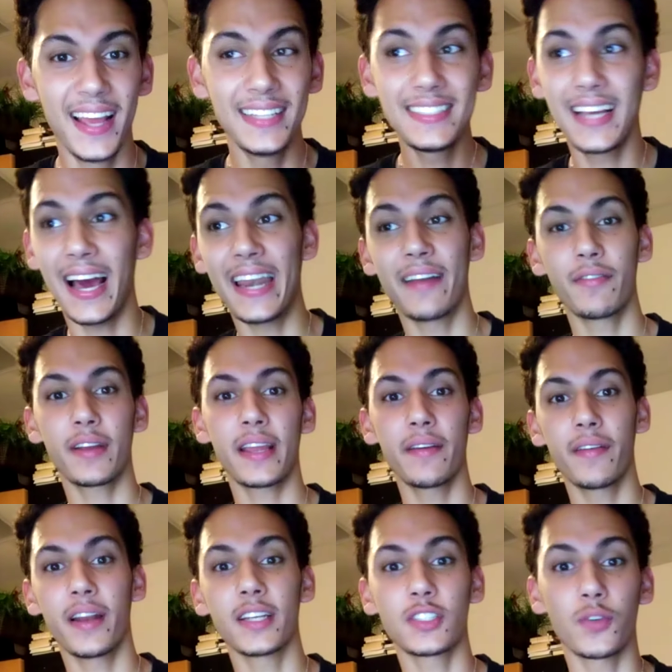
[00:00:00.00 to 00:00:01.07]
Has God ever
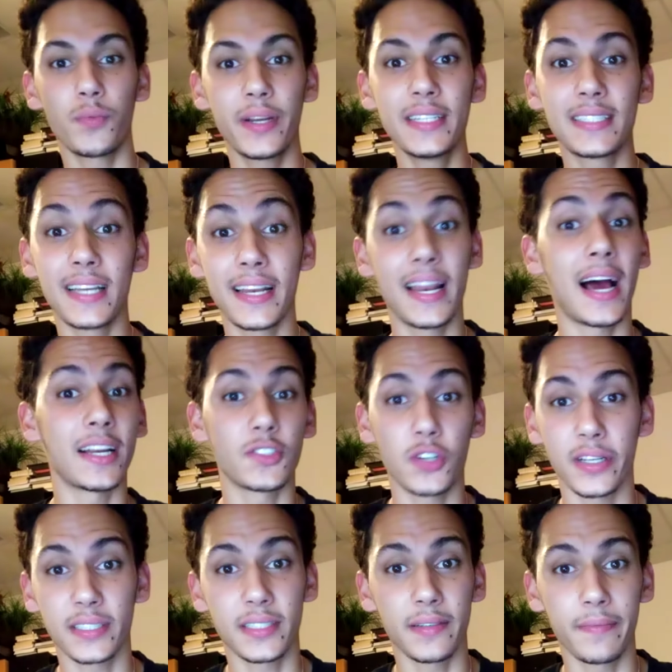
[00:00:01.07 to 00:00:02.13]
given us a reason to not
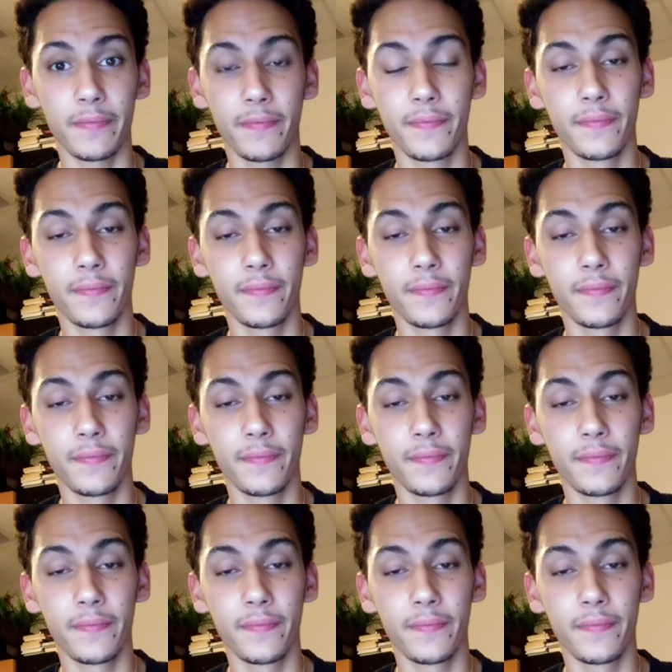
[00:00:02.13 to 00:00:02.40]
trust Him?